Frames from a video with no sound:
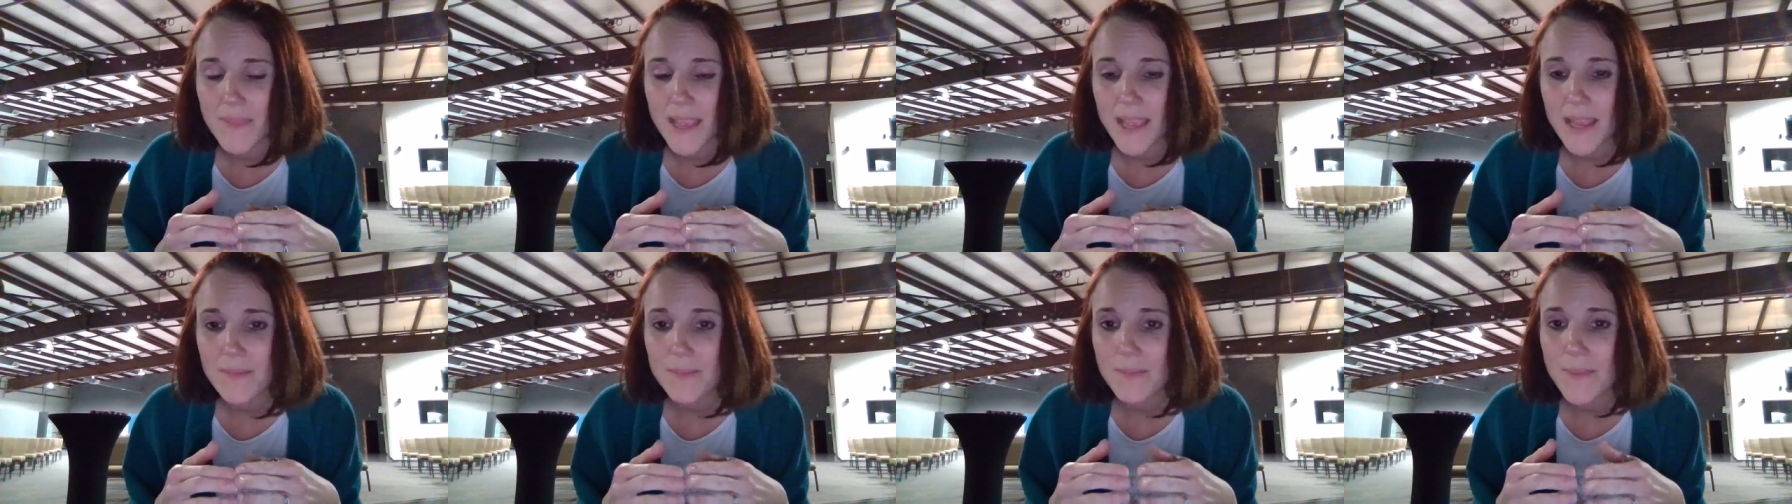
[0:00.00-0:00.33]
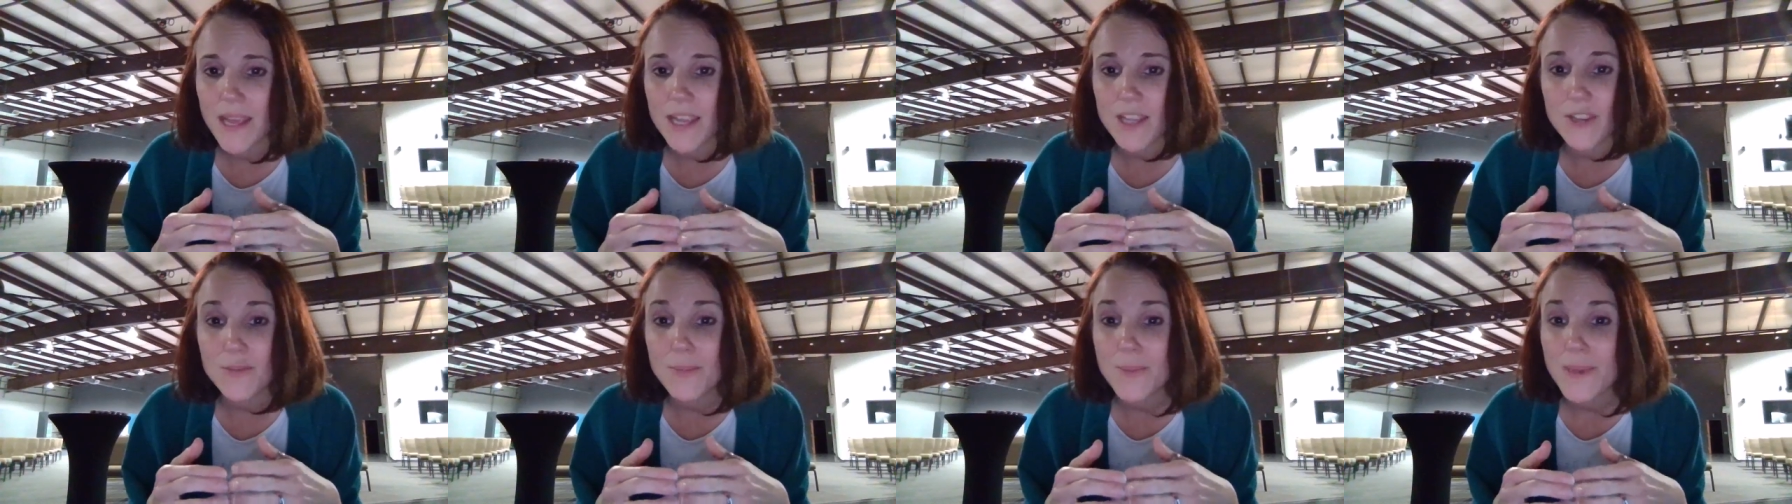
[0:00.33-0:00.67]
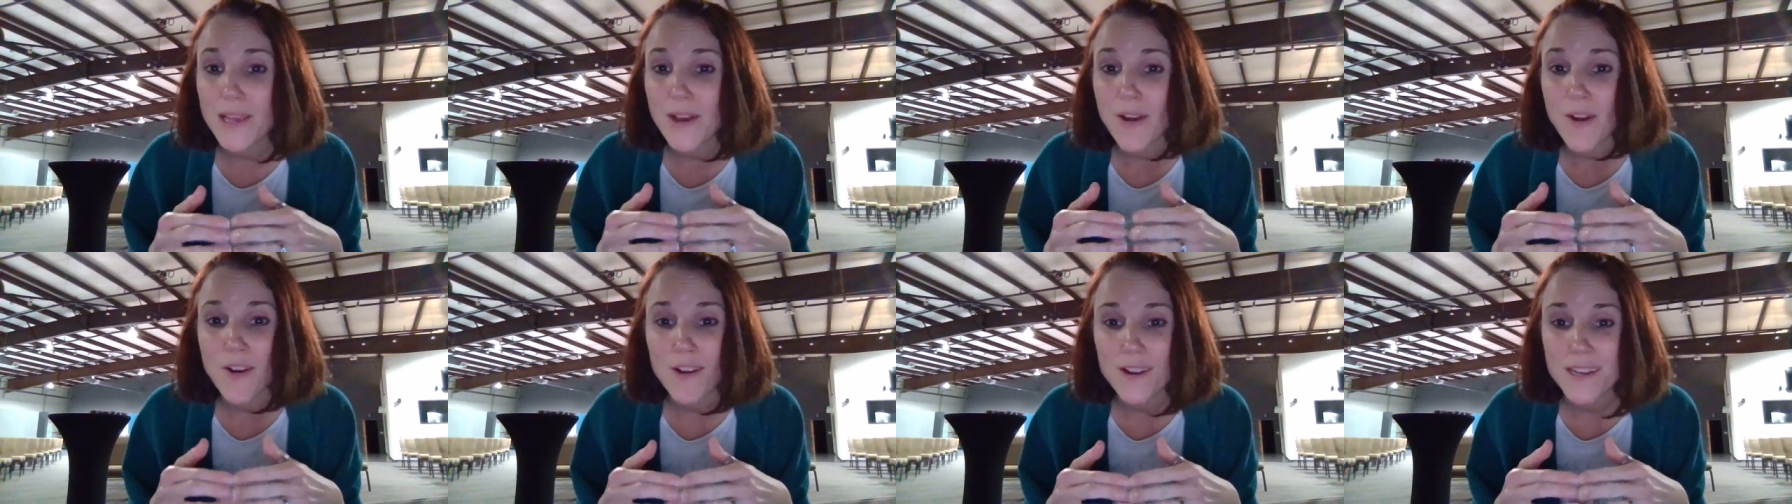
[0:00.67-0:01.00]
And may you
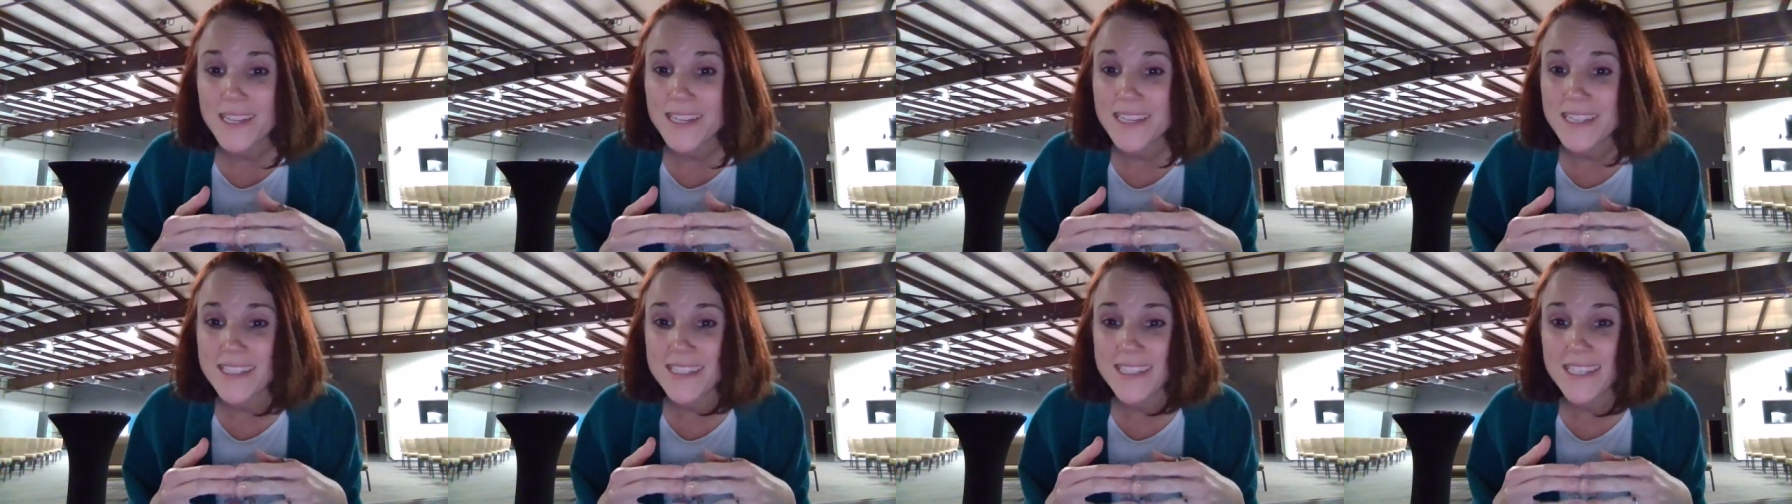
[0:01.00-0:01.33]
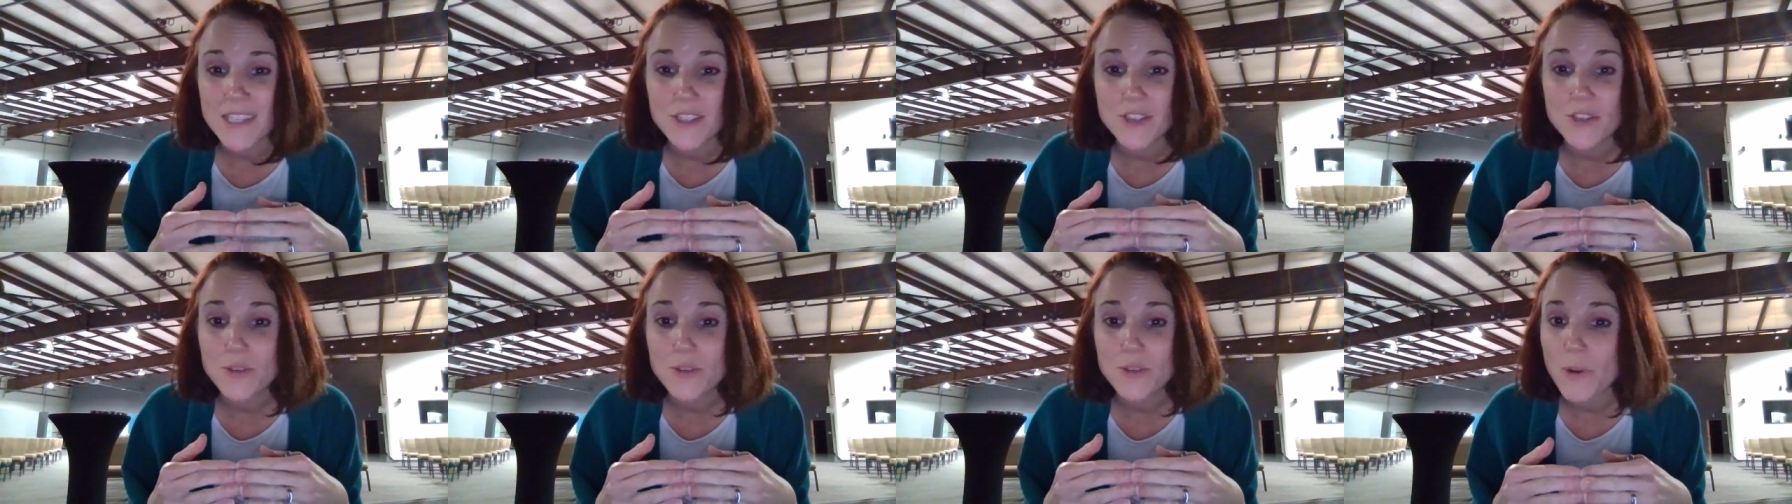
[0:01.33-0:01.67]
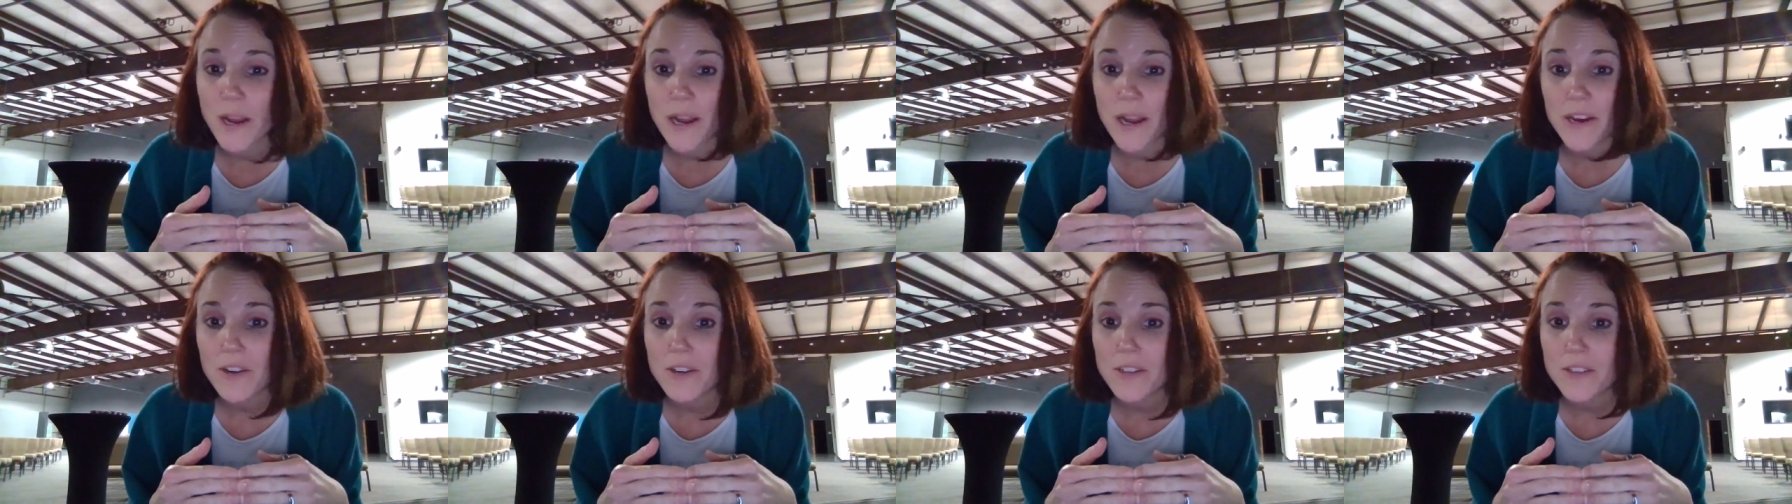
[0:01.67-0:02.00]
be honest in your
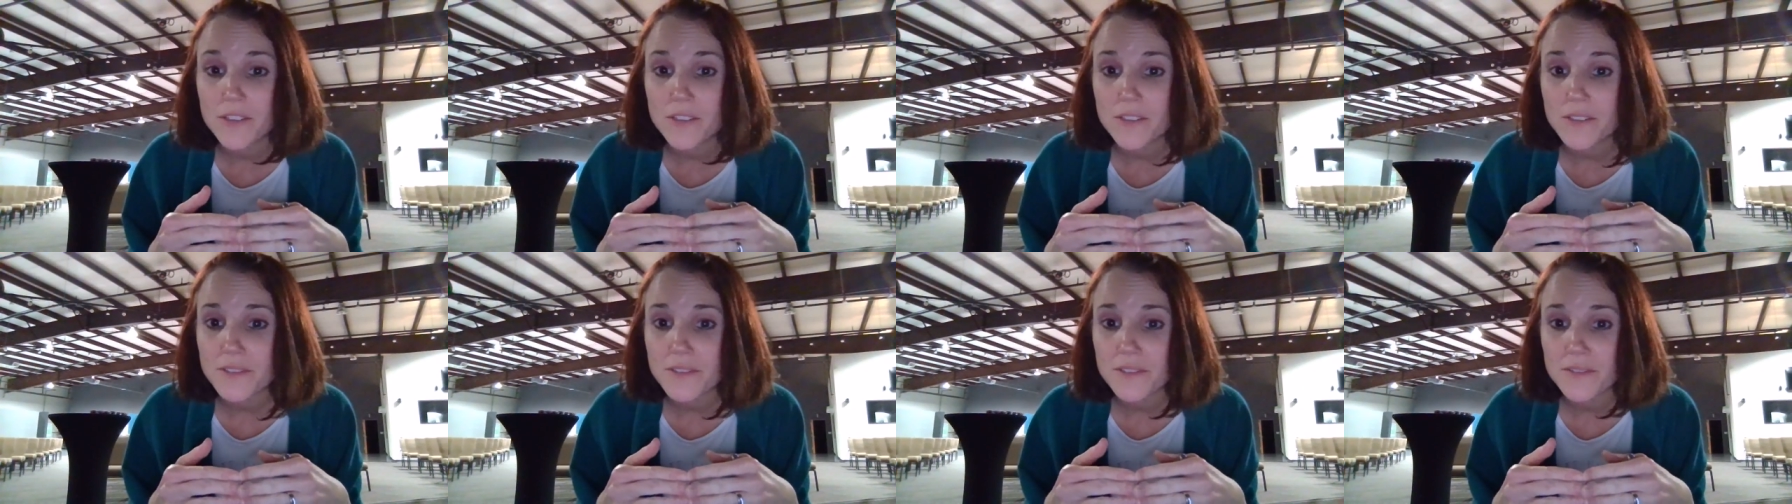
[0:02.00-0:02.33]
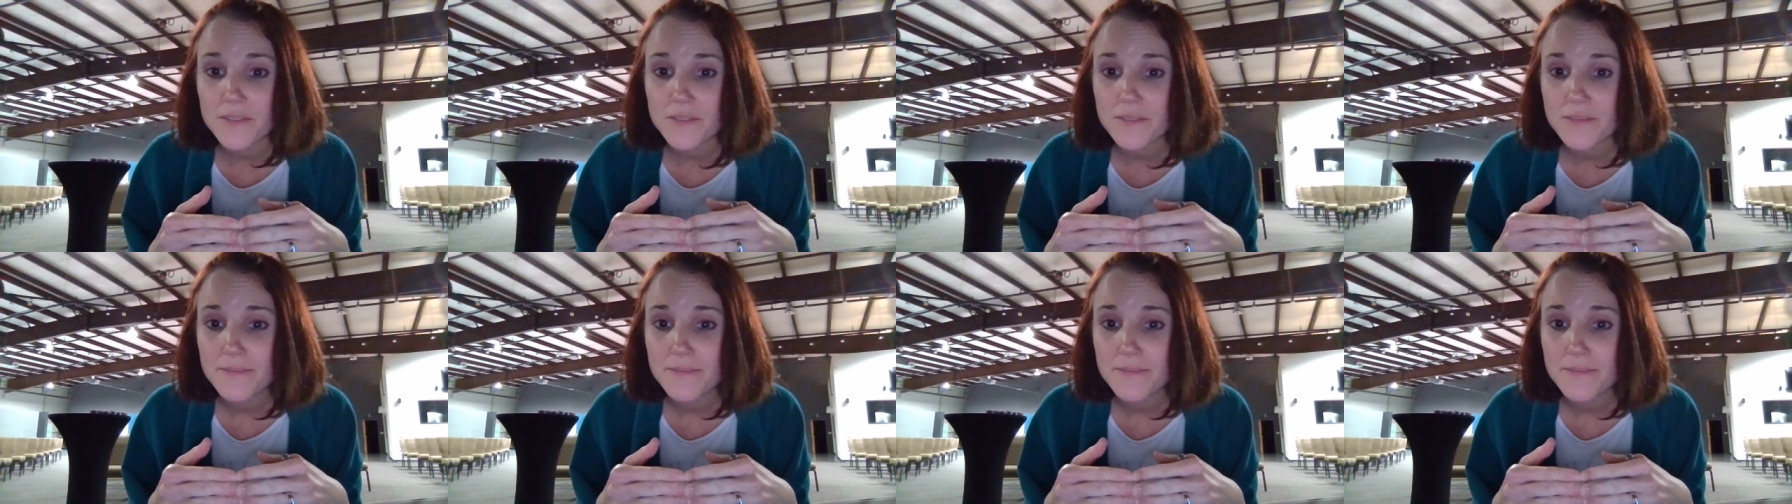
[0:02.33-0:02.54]
prayers.